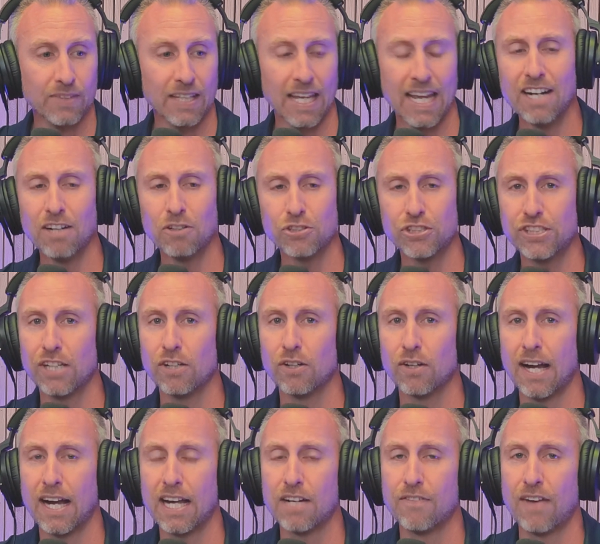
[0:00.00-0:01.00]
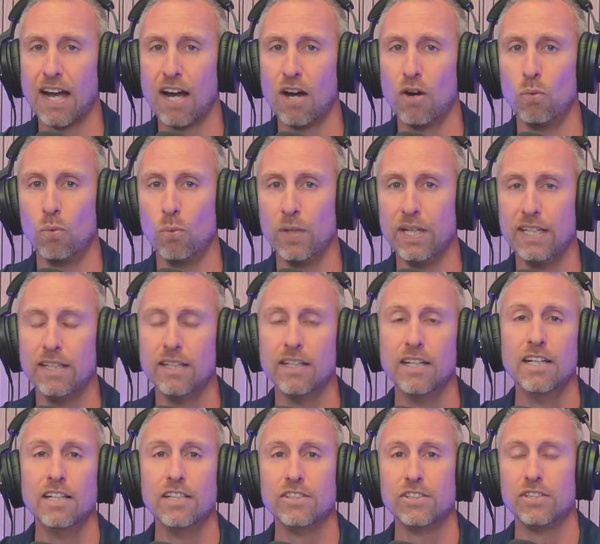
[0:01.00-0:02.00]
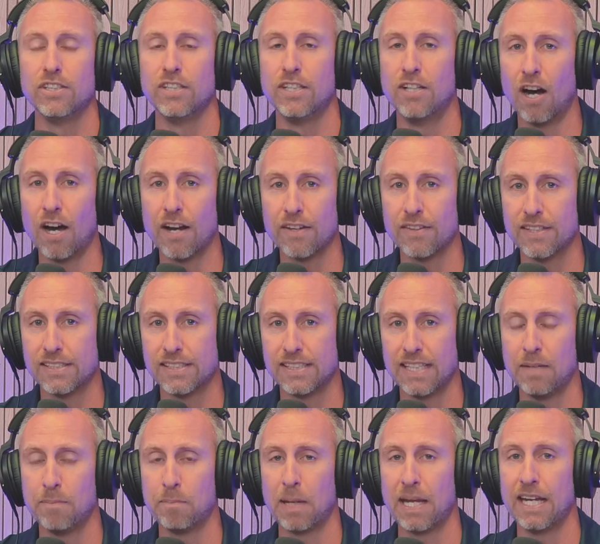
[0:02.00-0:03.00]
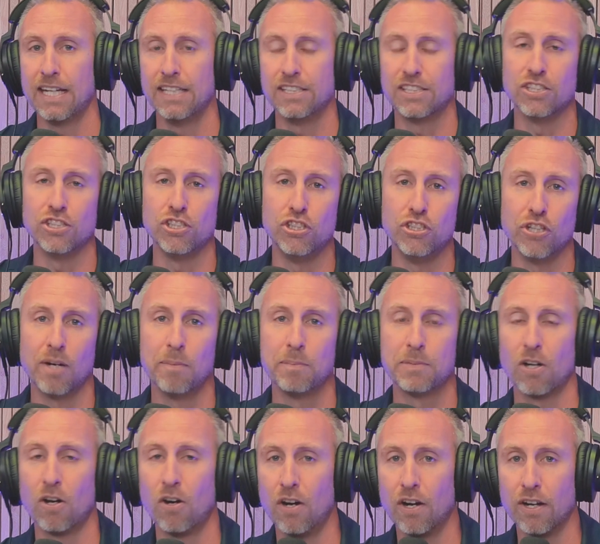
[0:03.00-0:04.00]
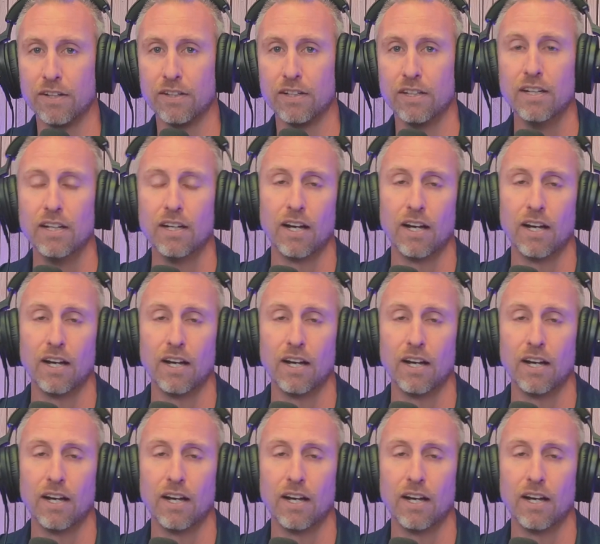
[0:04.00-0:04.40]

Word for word: and I'll share kind of how we got on the same page and jumped on